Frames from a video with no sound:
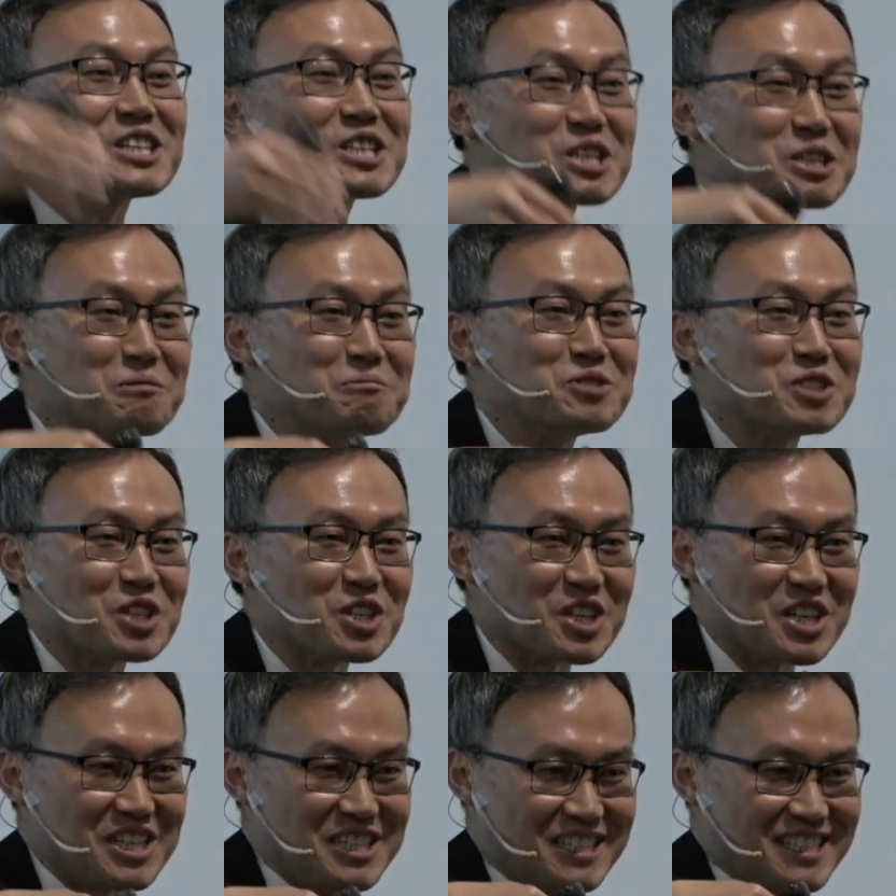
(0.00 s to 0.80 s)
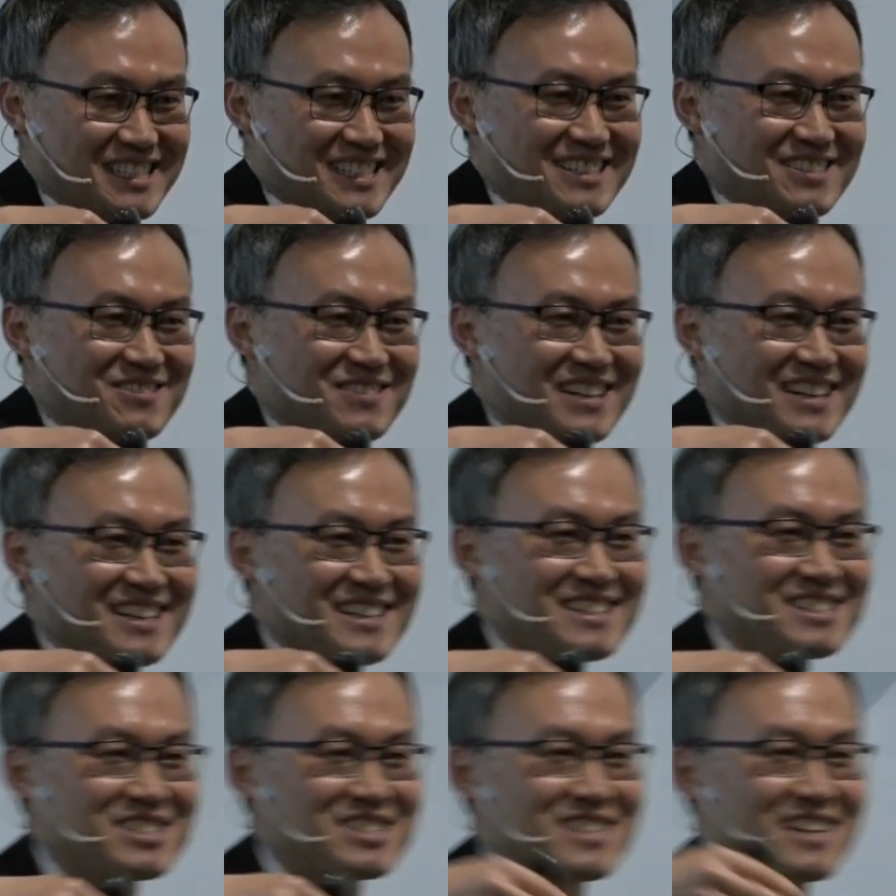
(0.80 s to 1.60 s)
Kim Jong-un,
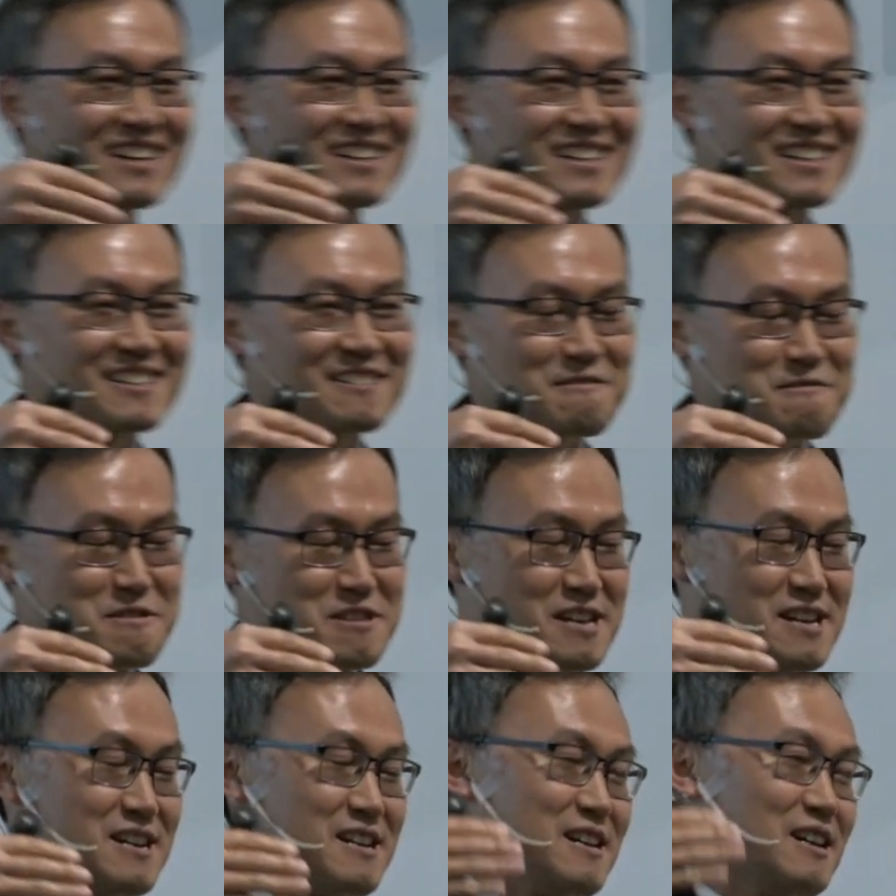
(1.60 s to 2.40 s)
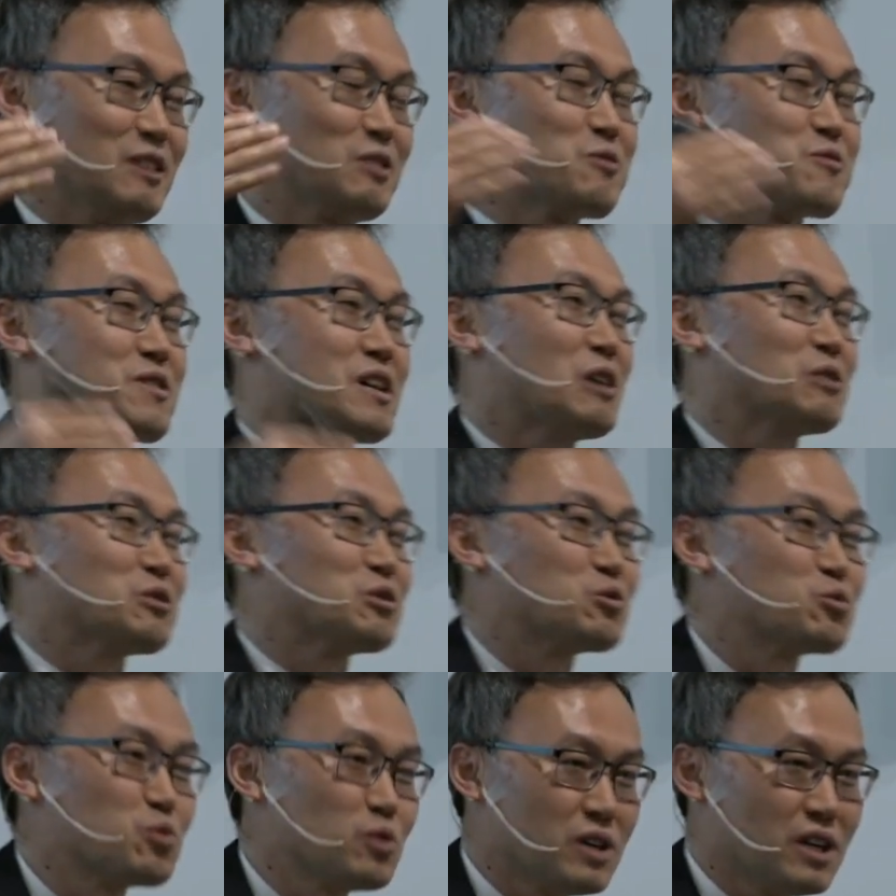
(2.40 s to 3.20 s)
right? Starting uh,
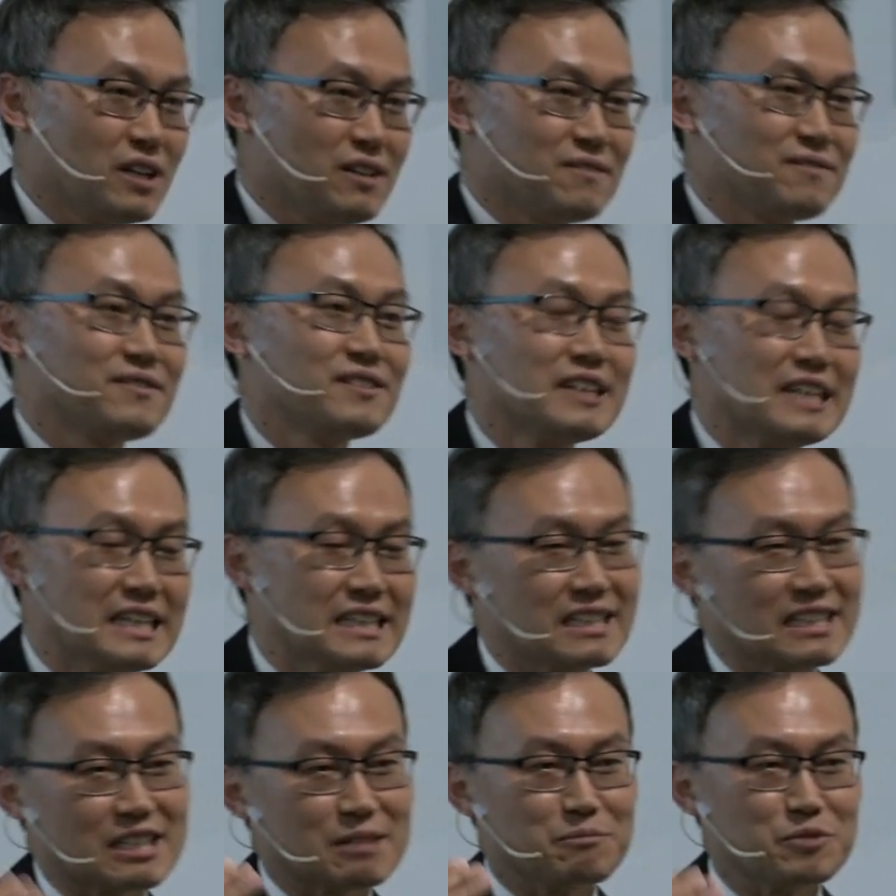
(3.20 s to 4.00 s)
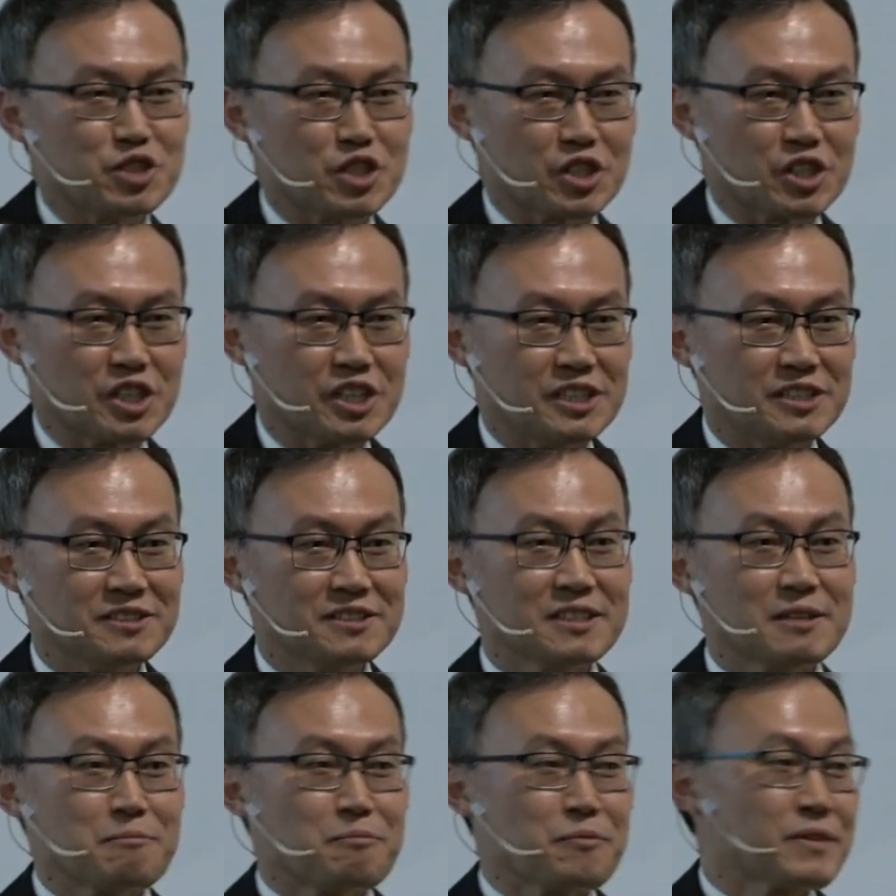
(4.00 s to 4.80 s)
2012, the Kim Jong-un